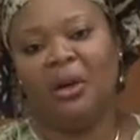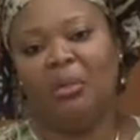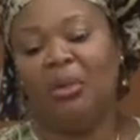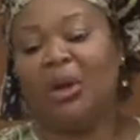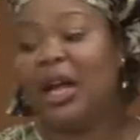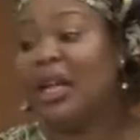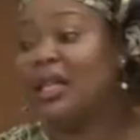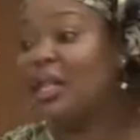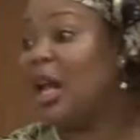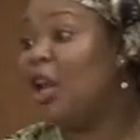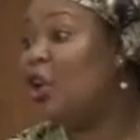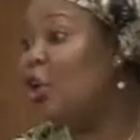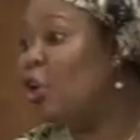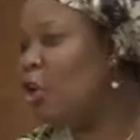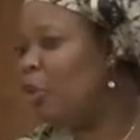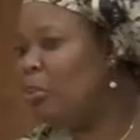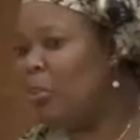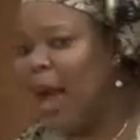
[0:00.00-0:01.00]
But as I
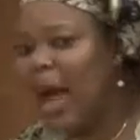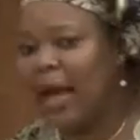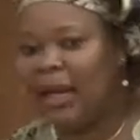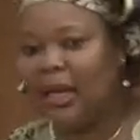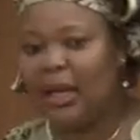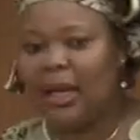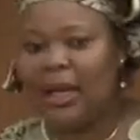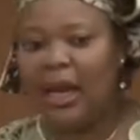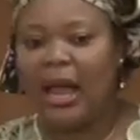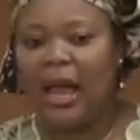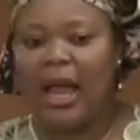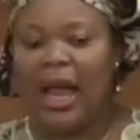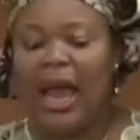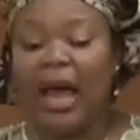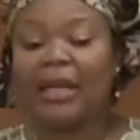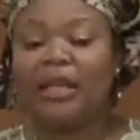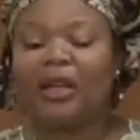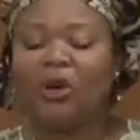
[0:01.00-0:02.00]
look back
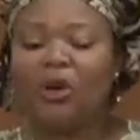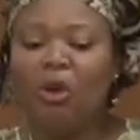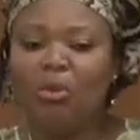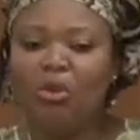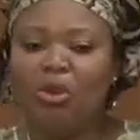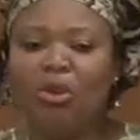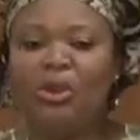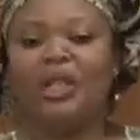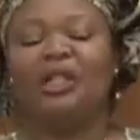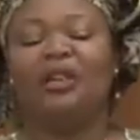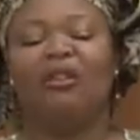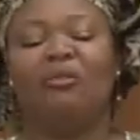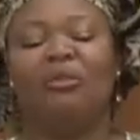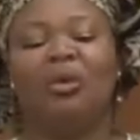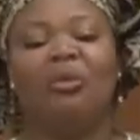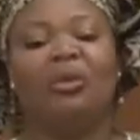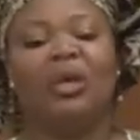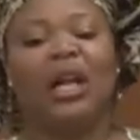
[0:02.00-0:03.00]
at the community
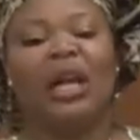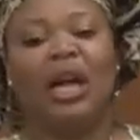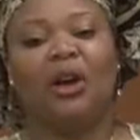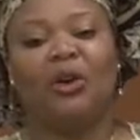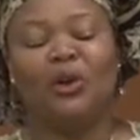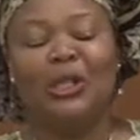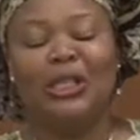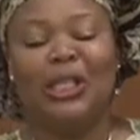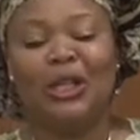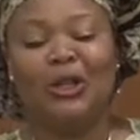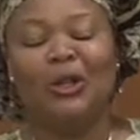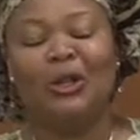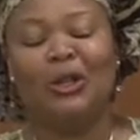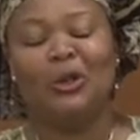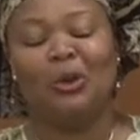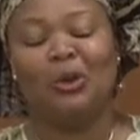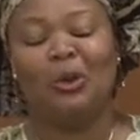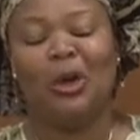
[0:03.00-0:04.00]
of people that I
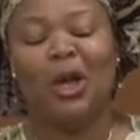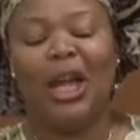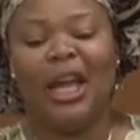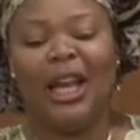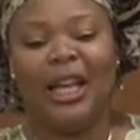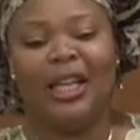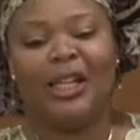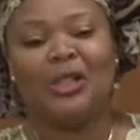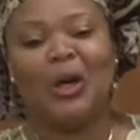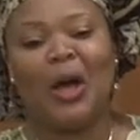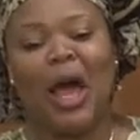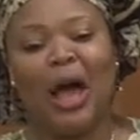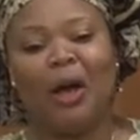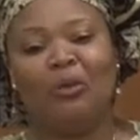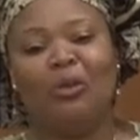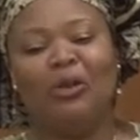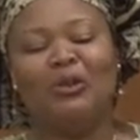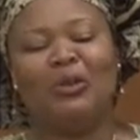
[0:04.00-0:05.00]
continue to
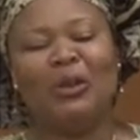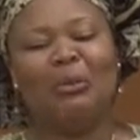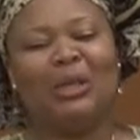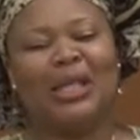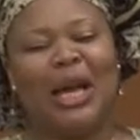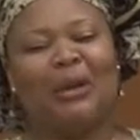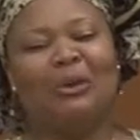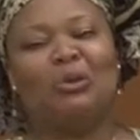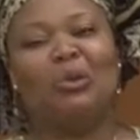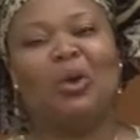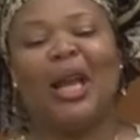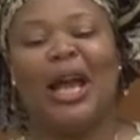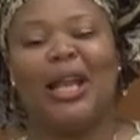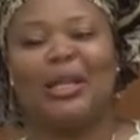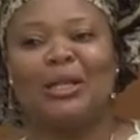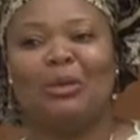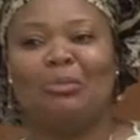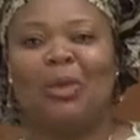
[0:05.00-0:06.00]
interact with, sometimes when
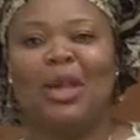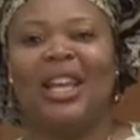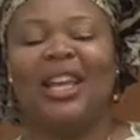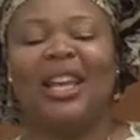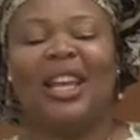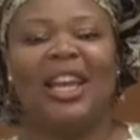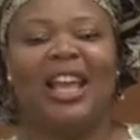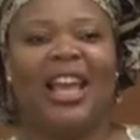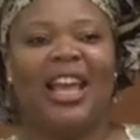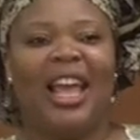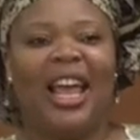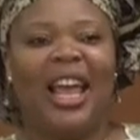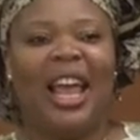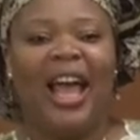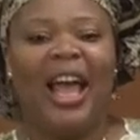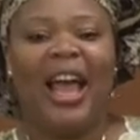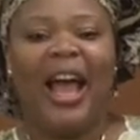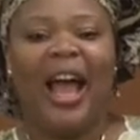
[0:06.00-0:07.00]
I speak,
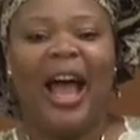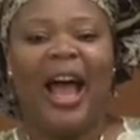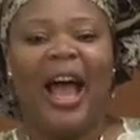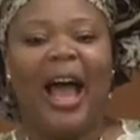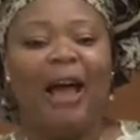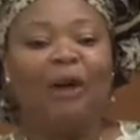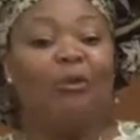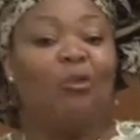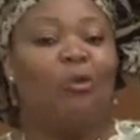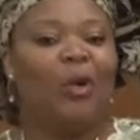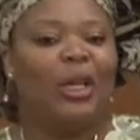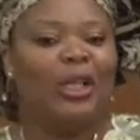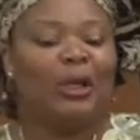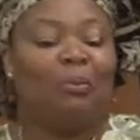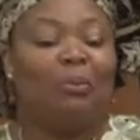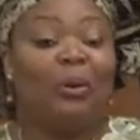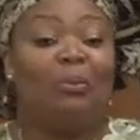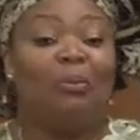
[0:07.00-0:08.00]
I
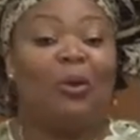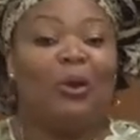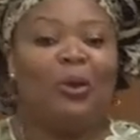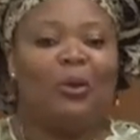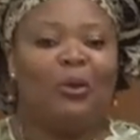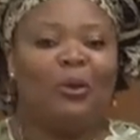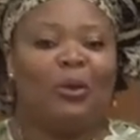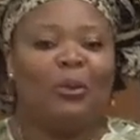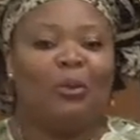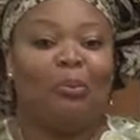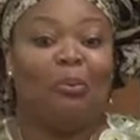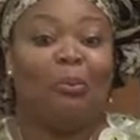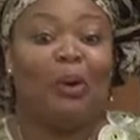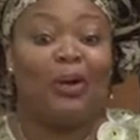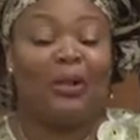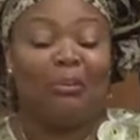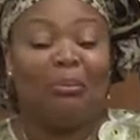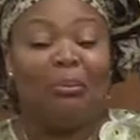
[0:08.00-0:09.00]
wish people could
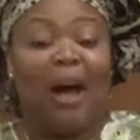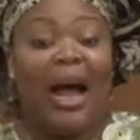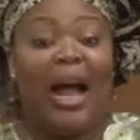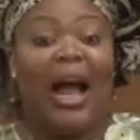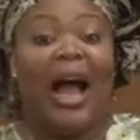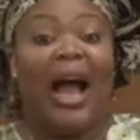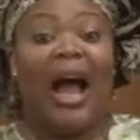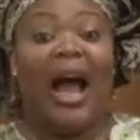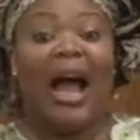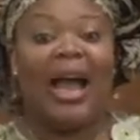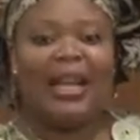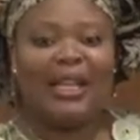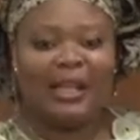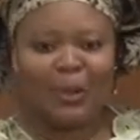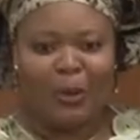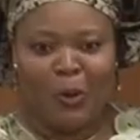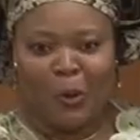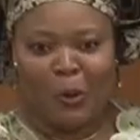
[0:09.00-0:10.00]
put my
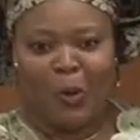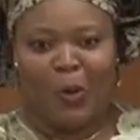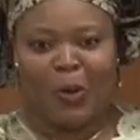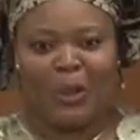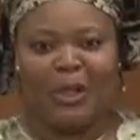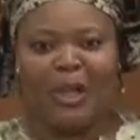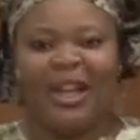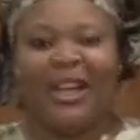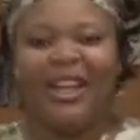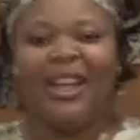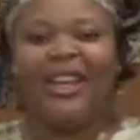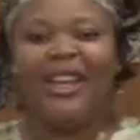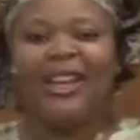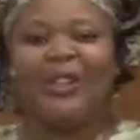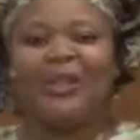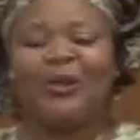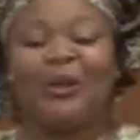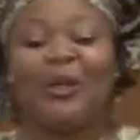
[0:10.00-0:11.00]
eyes on
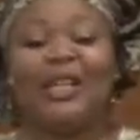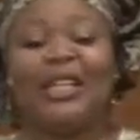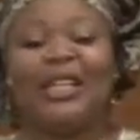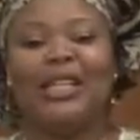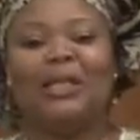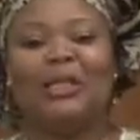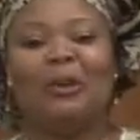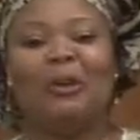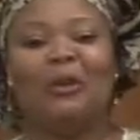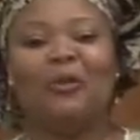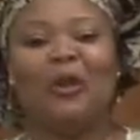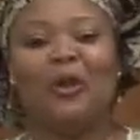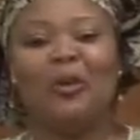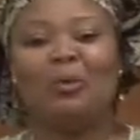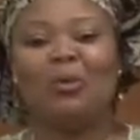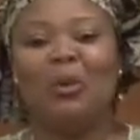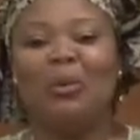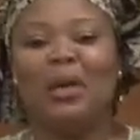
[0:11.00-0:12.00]
to see some of
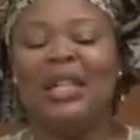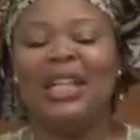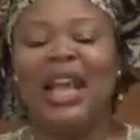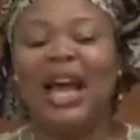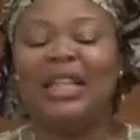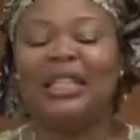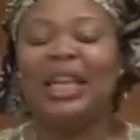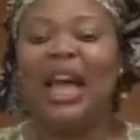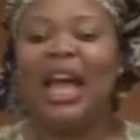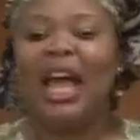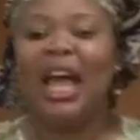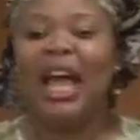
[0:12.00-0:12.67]
those women that